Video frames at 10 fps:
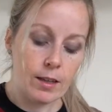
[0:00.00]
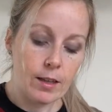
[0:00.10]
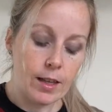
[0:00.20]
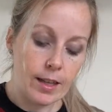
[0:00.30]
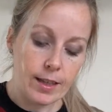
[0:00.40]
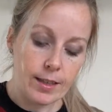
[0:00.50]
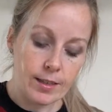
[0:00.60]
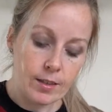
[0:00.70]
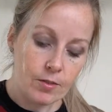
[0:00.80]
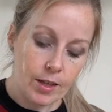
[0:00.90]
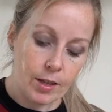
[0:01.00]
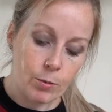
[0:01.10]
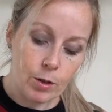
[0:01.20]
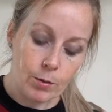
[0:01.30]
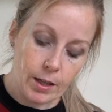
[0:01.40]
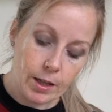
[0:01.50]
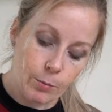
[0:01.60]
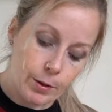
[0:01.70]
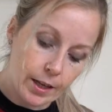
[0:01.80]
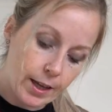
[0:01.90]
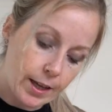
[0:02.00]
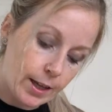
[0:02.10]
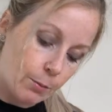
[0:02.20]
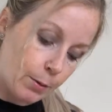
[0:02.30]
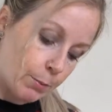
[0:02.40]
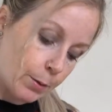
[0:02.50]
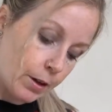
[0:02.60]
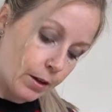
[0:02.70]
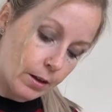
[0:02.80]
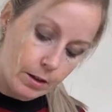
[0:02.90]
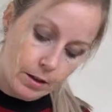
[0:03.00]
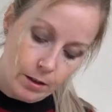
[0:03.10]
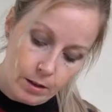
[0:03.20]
And final one, a little bit of cayenne pepper.